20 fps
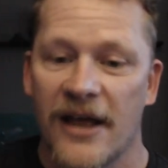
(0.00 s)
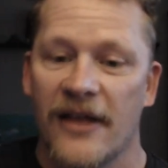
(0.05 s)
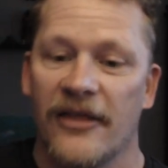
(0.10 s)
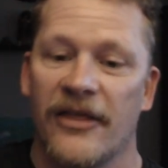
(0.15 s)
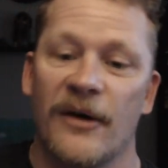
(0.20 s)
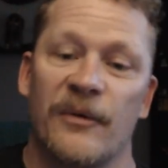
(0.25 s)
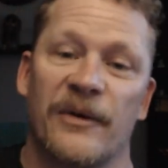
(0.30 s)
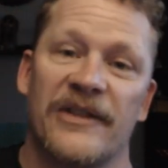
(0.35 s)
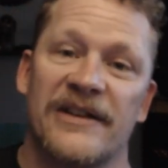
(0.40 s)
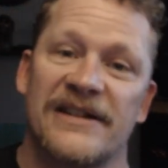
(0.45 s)

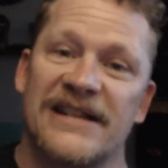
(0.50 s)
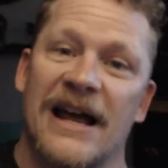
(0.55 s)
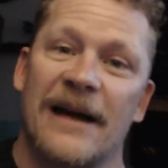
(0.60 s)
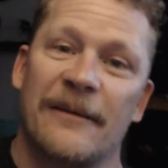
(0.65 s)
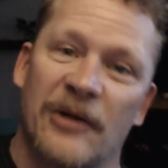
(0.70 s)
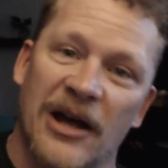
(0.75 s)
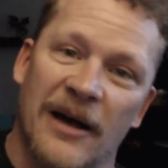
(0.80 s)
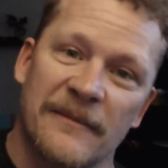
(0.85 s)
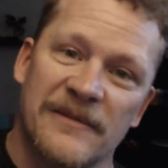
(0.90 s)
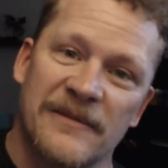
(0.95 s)
Then when the time
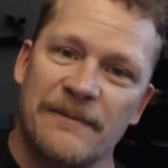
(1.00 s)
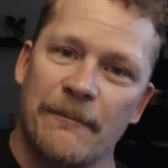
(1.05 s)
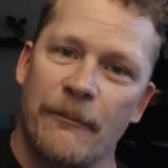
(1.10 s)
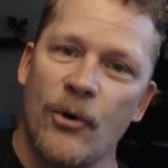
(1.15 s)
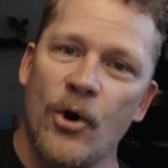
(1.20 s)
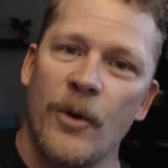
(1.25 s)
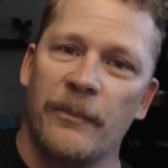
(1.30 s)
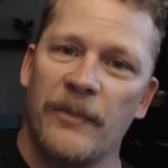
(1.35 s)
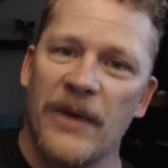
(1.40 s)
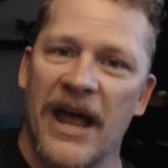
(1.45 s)
comes,
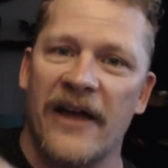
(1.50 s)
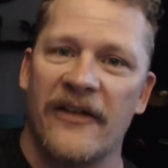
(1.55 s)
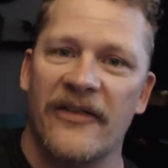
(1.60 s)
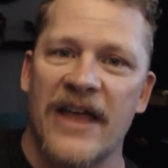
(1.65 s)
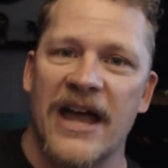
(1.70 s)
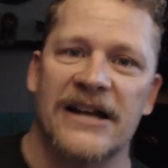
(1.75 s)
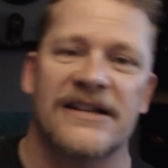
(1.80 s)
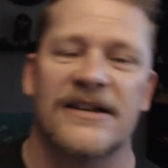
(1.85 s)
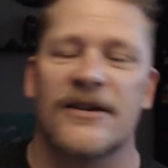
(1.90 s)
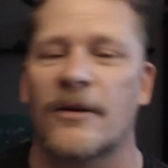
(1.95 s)
boop, hand
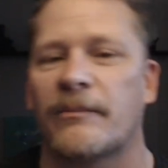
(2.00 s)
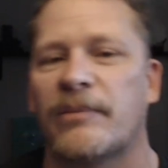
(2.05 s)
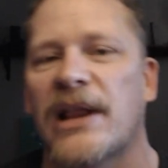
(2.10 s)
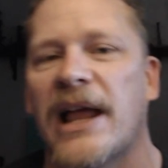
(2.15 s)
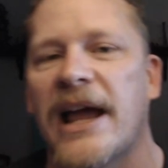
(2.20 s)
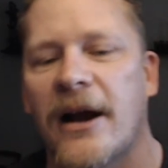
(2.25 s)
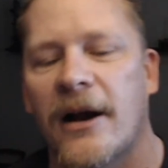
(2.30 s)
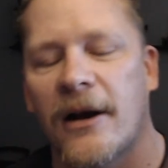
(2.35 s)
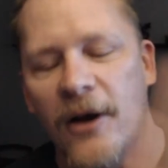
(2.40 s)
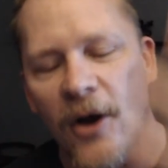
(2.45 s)
that to your
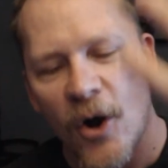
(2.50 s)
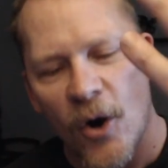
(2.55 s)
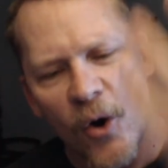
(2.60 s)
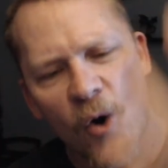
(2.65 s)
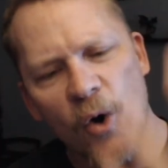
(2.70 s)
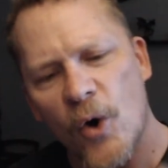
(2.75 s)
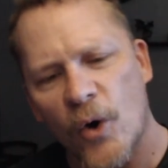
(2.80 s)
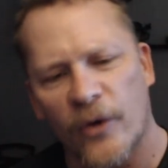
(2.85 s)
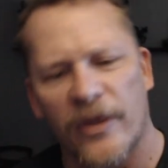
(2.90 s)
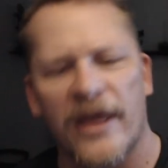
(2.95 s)
player.
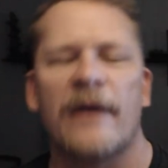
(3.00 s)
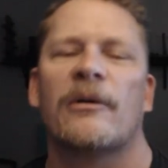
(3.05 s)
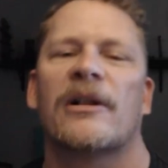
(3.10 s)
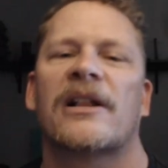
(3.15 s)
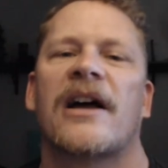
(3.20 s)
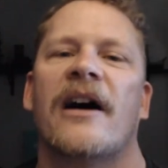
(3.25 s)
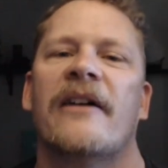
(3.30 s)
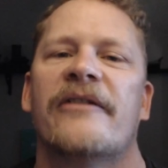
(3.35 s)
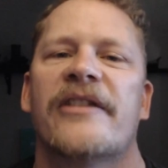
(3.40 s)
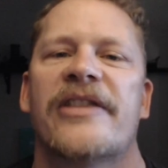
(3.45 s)
Ooh, they will
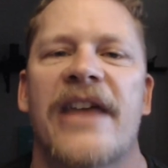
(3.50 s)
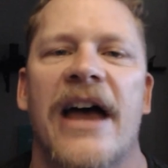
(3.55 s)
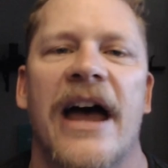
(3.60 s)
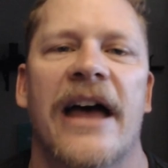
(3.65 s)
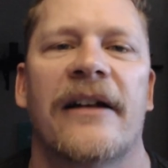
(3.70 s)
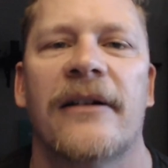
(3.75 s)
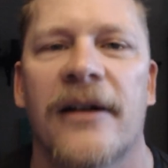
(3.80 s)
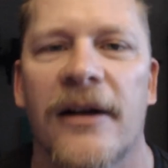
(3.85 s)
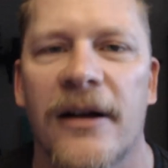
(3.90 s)
covet that